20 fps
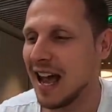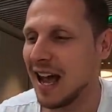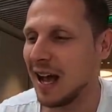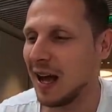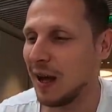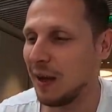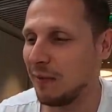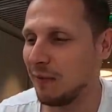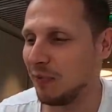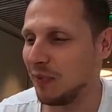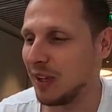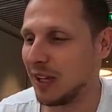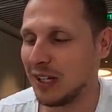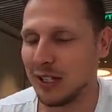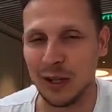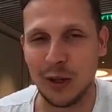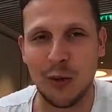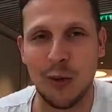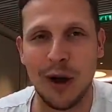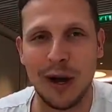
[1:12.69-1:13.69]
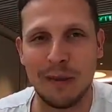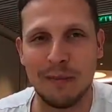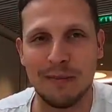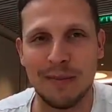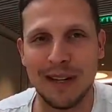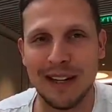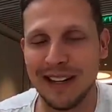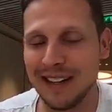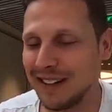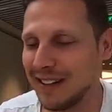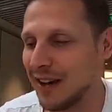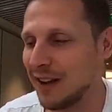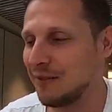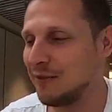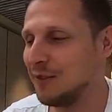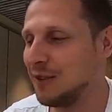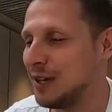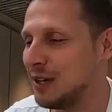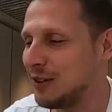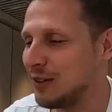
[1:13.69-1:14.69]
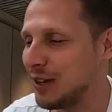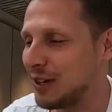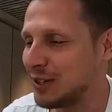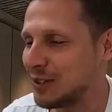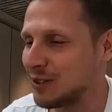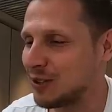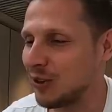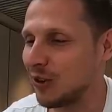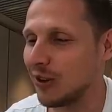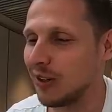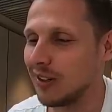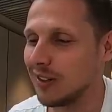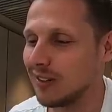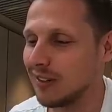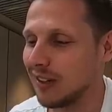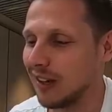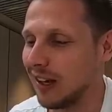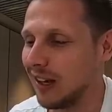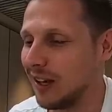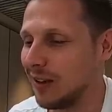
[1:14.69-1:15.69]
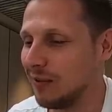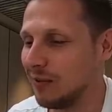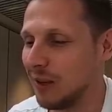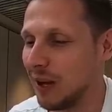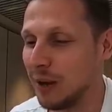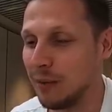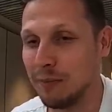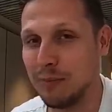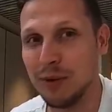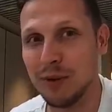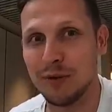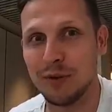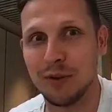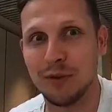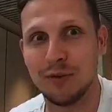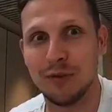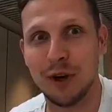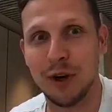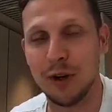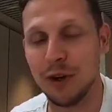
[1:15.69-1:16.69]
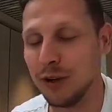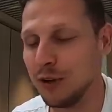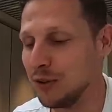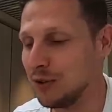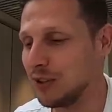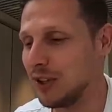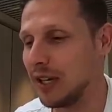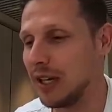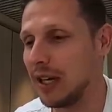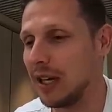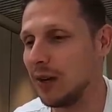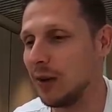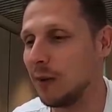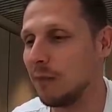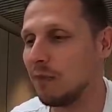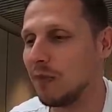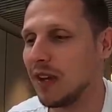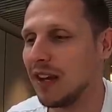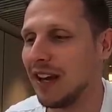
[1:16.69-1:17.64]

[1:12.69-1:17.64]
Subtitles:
They're quite big, they have really great stories and beautiful photos in here.